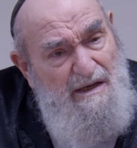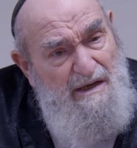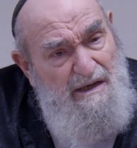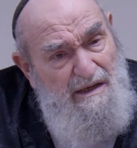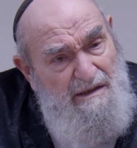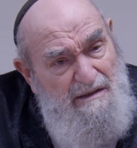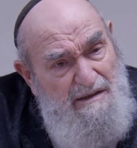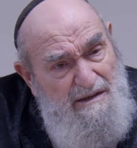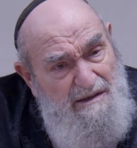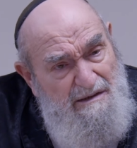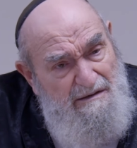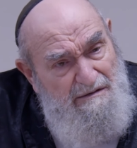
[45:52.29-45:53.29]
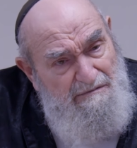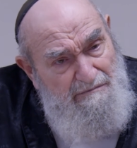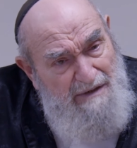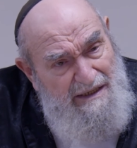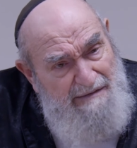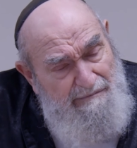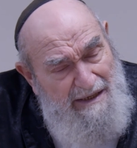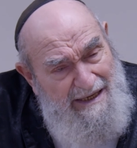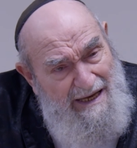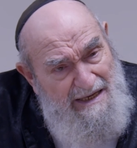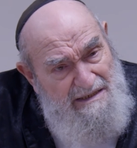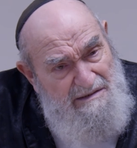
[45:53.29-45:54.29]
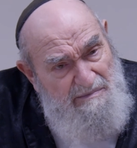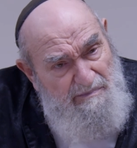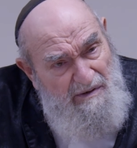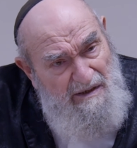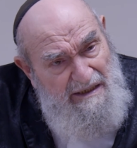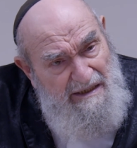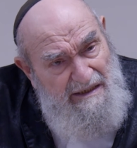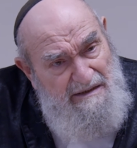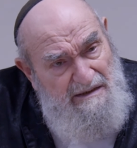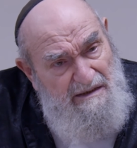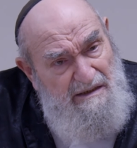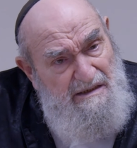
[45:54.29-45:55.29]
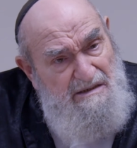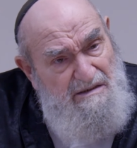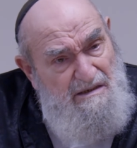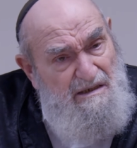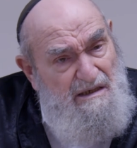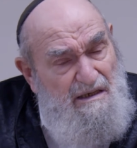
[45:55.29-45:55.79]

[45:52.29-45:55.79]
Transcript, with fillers: And uh, my, my axe handle is,